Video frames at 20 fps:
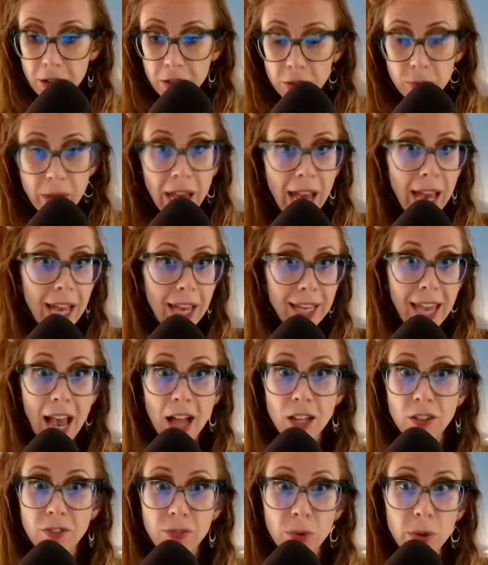in UK,
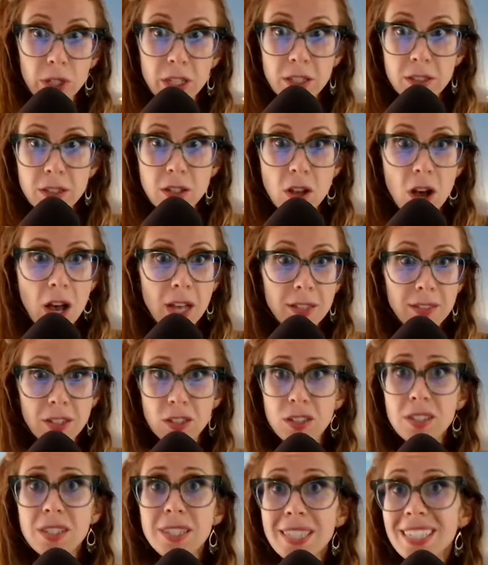California's laws.
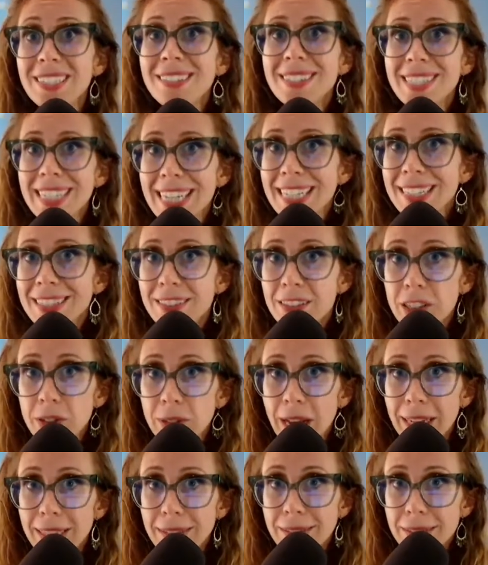There's 6 states in the
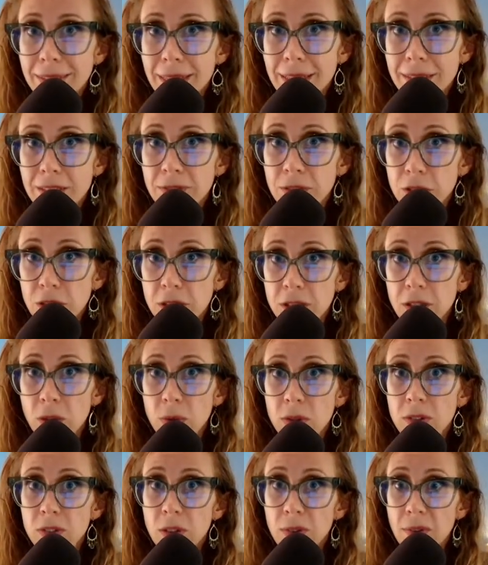United States. If you didn't know
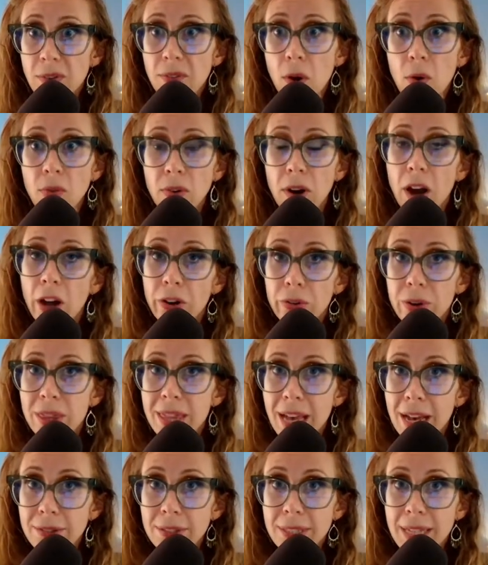this, you have over
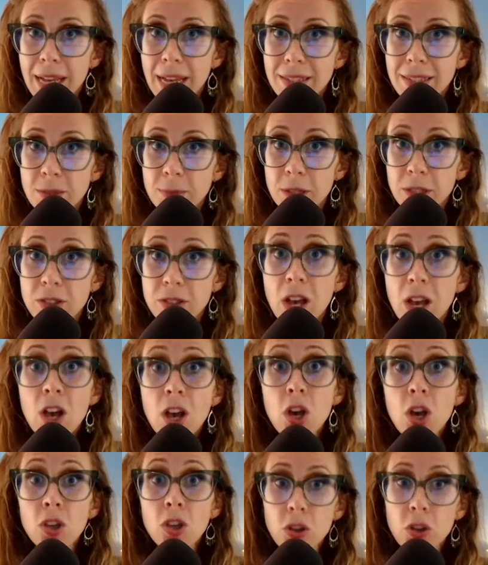100,000 customers.
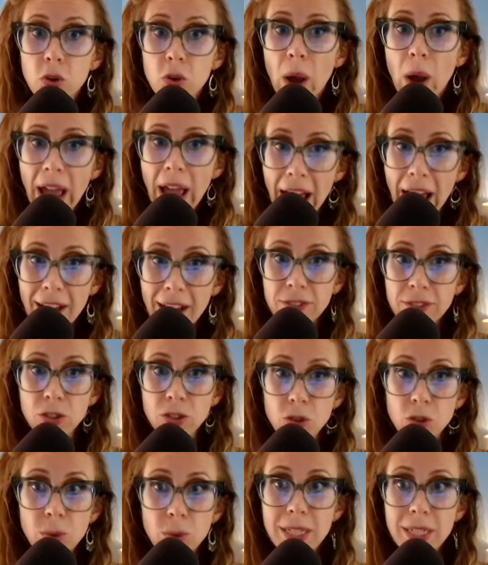You have to
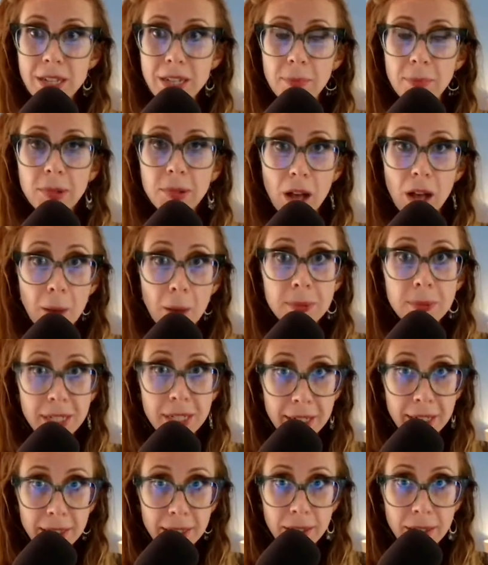do a double
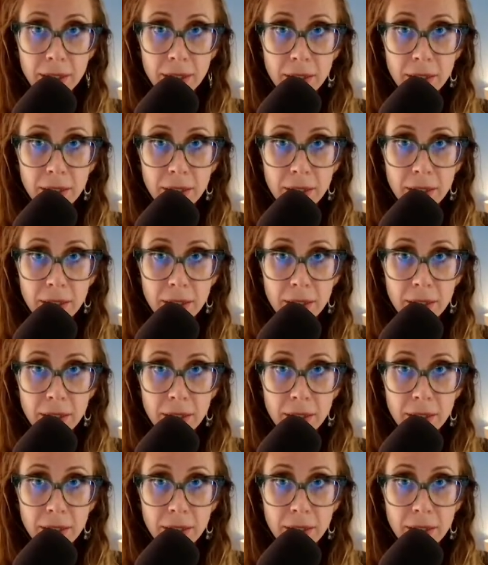opt-in.